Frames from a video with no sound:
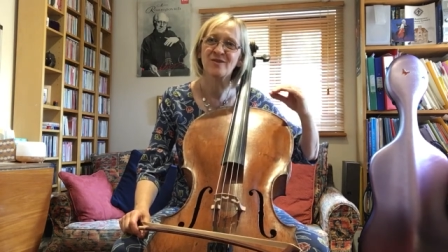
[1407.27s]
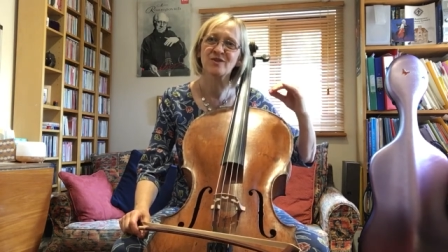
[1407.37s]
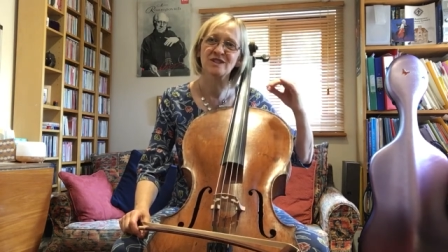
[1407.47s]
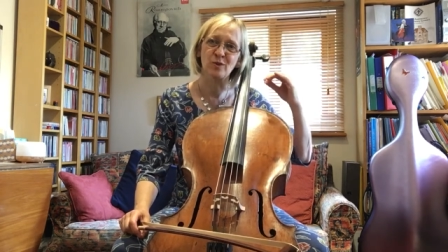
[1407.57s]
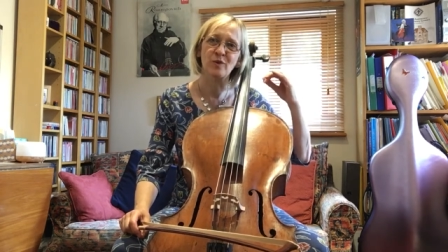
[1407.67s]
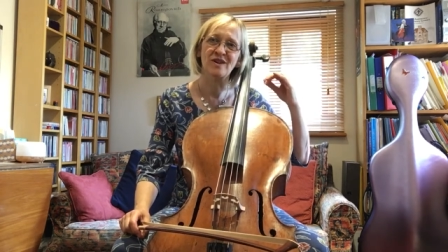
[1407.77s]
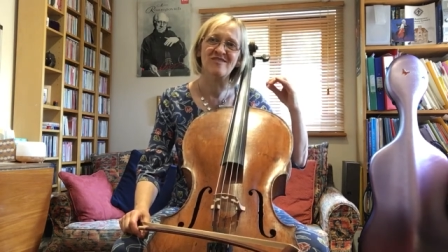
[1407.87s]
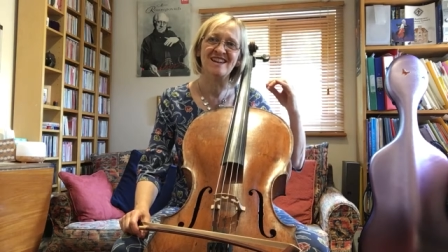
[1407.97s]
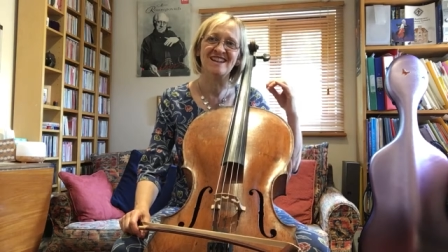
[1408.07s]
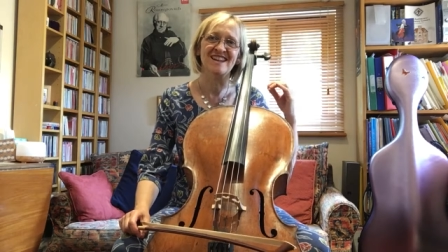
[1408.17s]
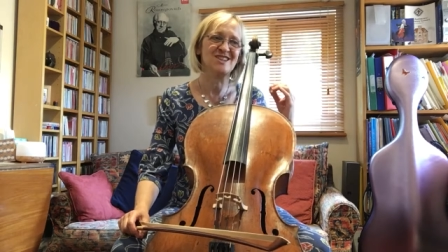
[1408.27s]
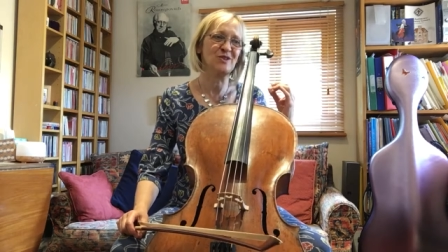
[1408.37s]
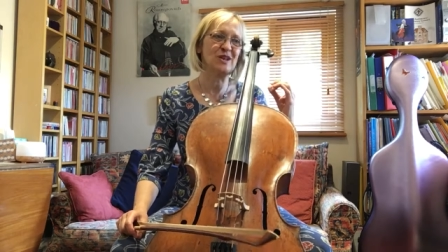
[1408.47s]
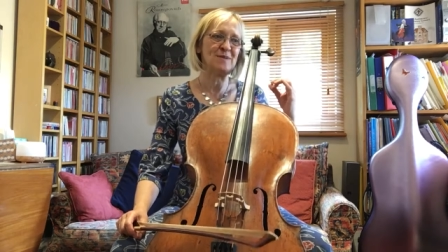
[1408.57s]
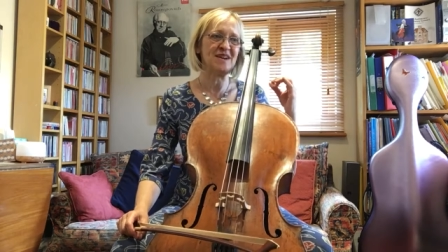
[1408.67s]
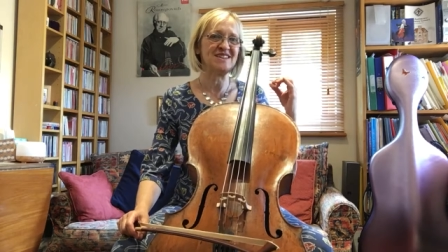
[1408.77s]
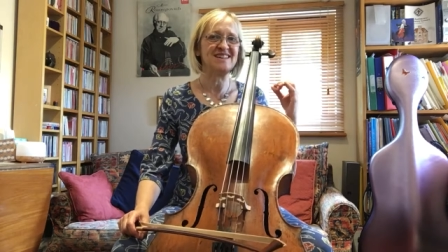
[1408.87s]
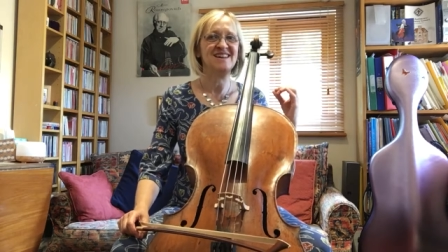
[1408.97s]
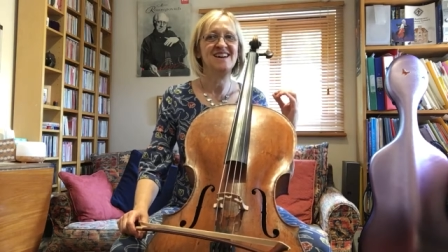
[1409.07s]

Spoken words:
which is what we're really talking about here,